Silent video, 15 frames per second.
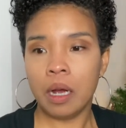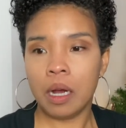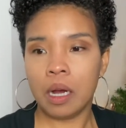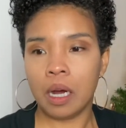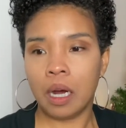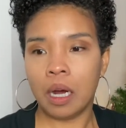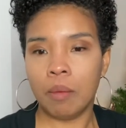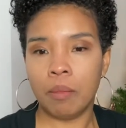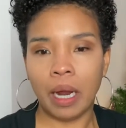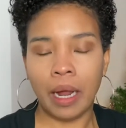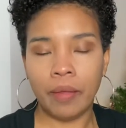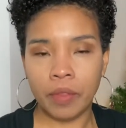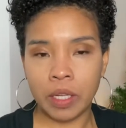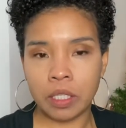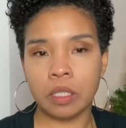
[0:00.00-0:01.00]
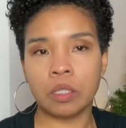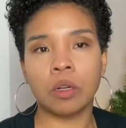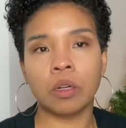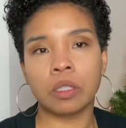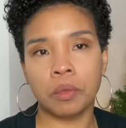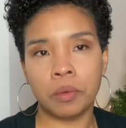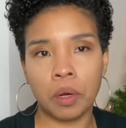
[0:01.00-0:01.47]
And this is
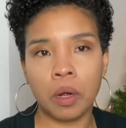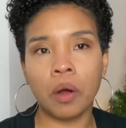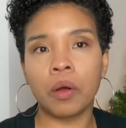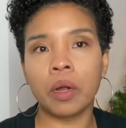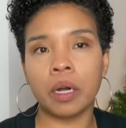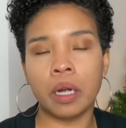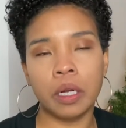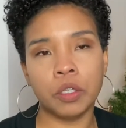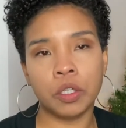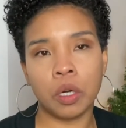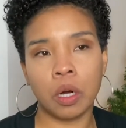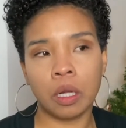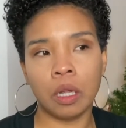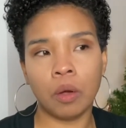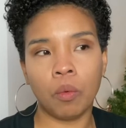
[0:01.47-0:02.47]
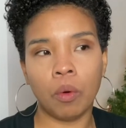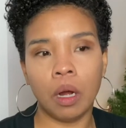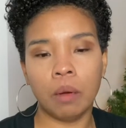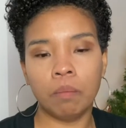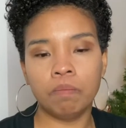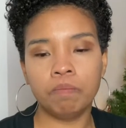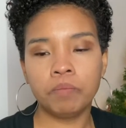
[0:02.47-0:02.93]
also a coconut and chocolate
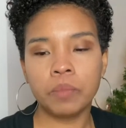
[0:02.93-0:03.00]
one.